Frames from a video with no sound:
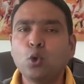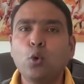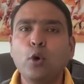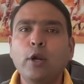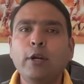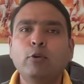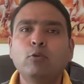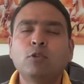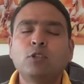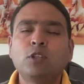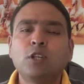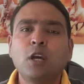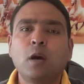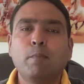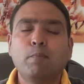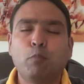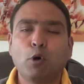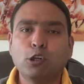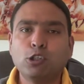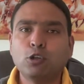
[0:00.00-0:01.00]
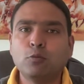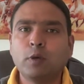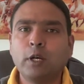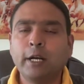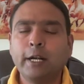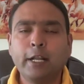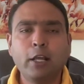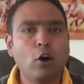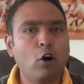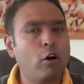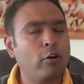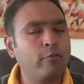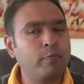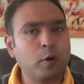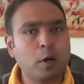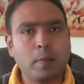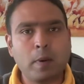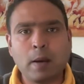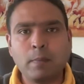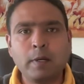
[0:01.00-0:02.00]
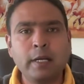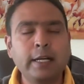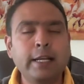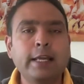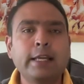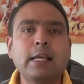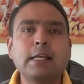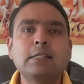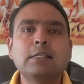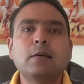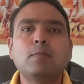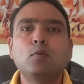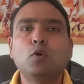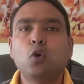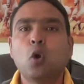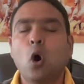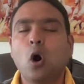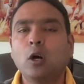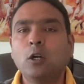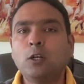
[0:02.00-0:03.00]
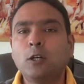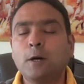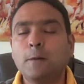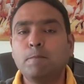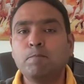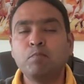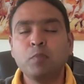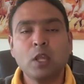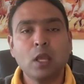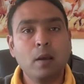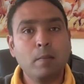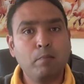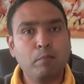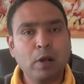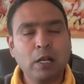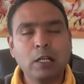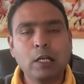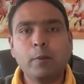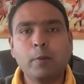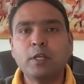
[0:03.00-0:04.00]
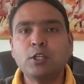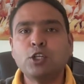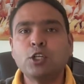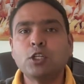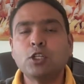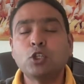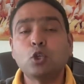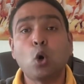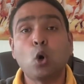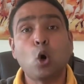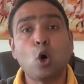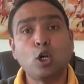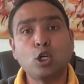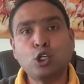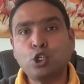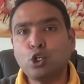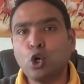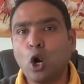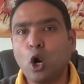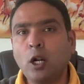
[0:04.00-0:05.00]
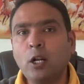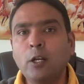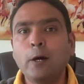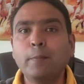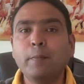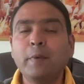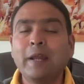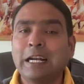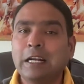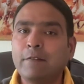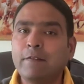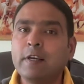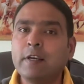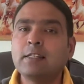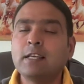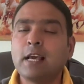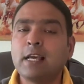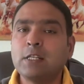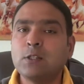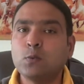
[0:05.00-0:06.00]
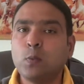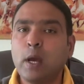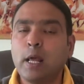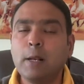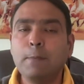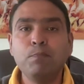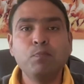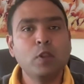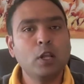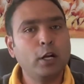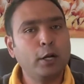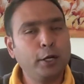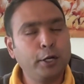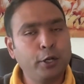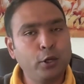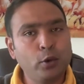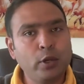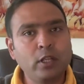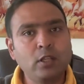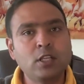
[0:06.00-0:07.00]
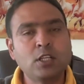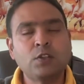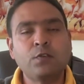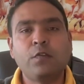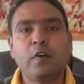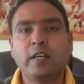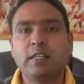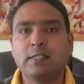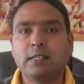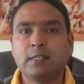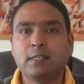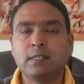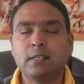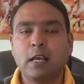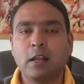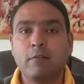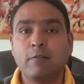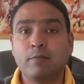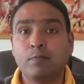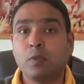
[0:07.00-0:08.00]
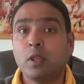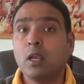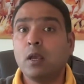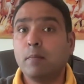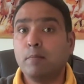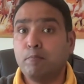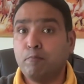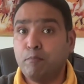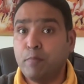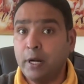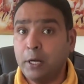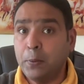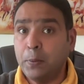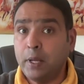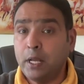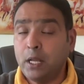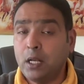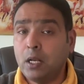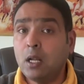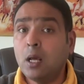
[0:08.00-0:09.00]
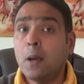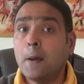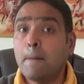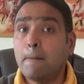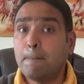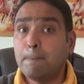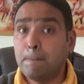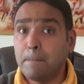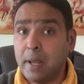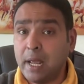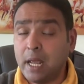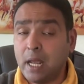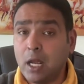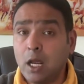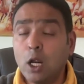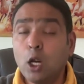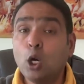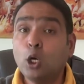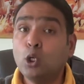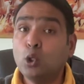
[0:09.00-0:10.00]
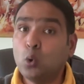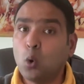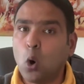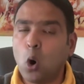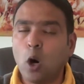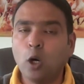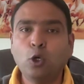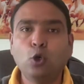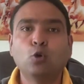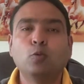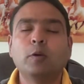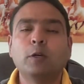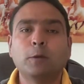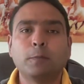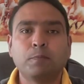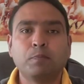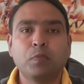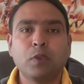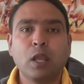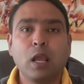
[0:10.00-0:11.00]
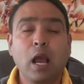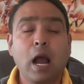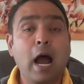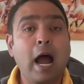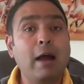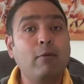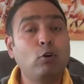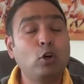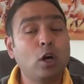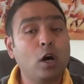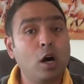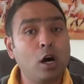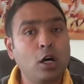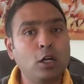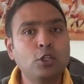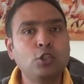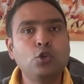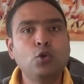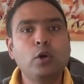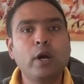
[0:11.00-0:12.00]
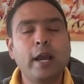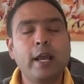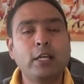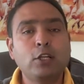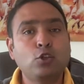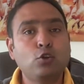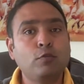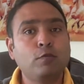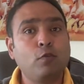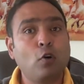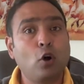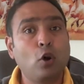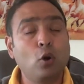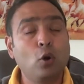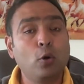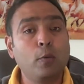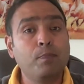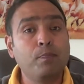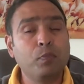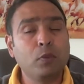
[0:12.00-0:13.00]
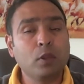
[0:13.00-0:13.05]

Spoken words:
going to see a possibility of probably taking some long term pilgrimages or short term getaways as well during this phase itself between May to October. I would urge you guys to follow,